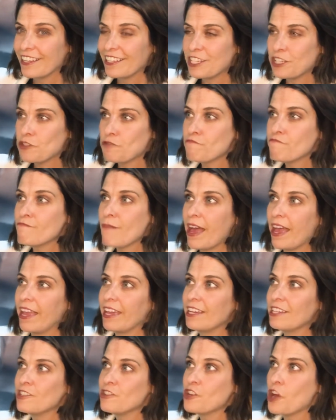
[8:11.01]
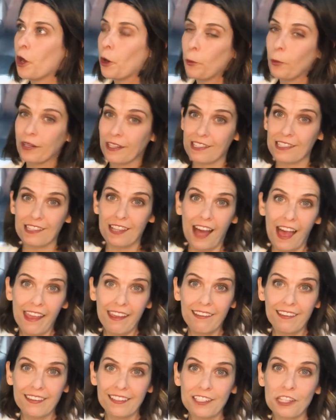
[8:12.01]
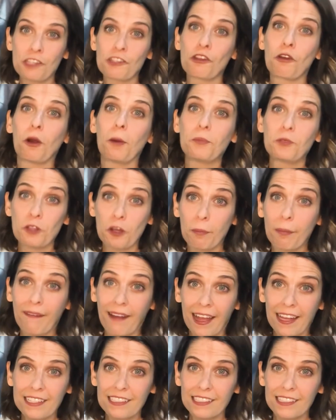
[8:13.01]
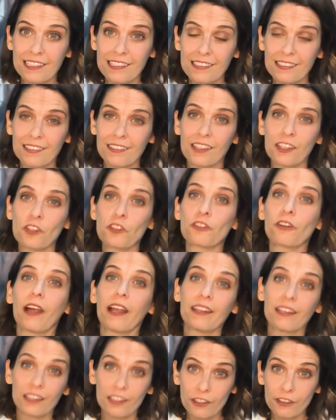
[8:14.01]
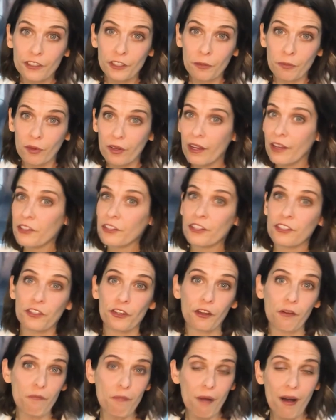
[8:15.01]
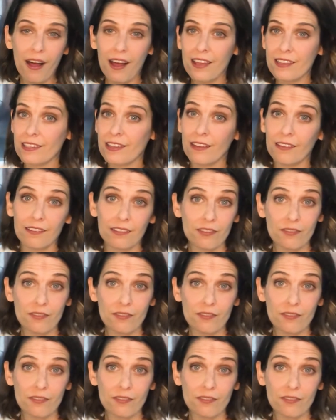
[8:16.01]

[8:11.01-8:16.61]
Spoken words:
you may know what it's like to show up to a practice trying to cure your bonder, your composite,